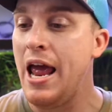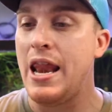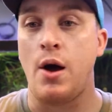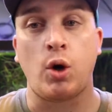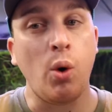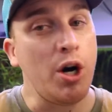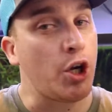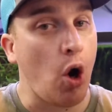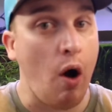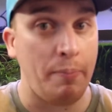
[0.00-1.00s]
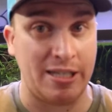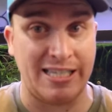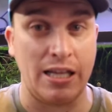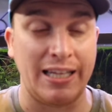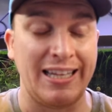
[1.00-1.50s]
Now Aquarium Co-op is
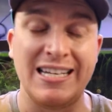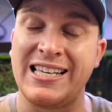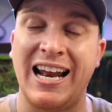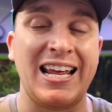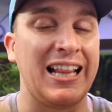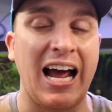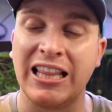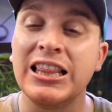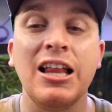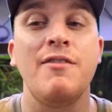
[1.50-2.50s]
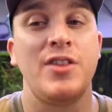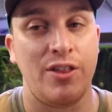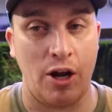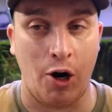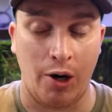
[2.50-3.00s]
selling these, and I, I love that
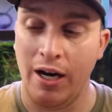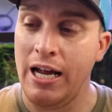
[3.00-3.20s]
they are.